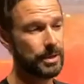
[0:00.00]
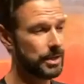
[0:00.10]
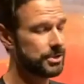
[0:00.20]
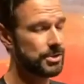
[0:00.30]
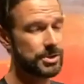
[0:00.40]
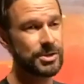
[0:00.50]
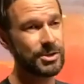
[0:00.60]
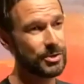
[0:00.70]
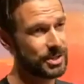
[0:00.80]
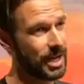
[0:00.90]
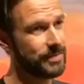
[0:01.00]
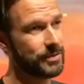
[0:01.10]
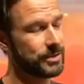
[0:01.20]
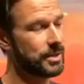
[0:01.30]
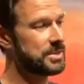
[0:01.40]
As soon as the newest iPhone
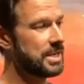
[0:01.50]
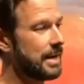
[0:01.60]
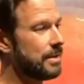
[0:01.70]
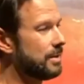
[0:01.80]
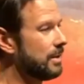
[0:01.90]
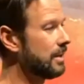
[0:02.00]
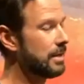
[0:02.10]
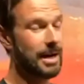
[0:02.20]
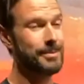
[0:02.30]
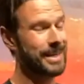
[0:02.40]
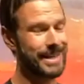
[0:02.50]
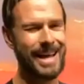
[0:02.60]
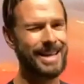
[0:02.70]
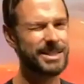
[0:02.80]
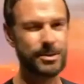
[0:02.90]
comes out, I'm like,
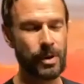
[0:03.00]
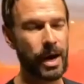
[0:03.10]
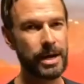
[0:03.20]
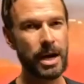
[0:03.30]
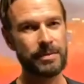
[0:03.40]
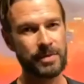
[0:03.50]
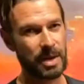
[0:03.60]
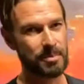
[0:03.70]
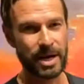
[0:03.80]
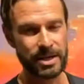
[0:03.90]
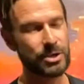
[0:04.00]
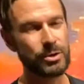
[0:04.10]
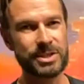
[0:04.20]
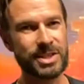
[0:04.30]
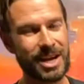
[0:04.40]
that's a write-off, and I buy the
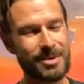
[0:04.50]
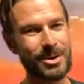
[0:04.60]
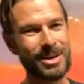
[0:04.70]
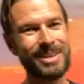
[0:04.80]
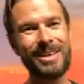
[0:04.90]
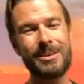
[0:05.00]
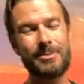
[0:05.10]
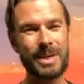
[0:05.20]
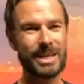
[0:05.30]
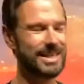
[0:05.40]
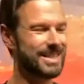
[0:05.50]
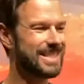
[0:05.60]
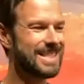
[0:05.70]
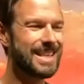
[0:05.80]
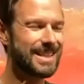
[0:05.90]
newest camera, because
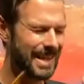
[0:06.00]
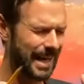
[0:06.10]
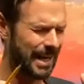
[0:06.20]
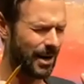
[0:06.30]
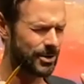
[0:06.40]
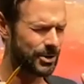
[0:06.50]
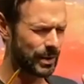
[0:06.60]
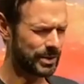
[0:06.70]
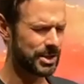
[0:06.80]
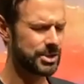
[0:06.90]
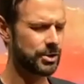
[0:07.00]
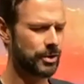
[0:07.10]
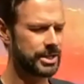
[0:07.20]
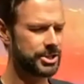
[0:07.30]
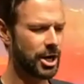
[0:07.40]
they are doing such a
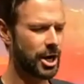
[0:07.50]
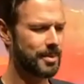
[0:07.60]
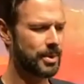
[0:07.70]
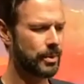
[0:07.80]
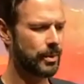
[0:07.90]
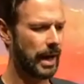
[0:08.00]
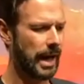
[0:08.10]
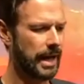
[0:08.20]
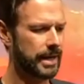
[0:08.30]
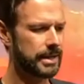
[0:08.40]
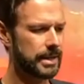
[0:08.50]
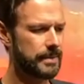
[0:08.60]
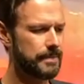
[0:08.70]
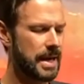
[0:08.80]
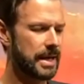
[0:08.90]
great job at
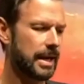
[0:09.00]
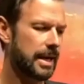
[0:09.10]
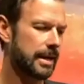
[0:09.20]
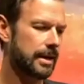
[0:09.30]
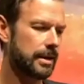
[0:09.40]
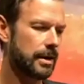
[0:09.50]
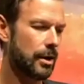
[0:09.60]
making a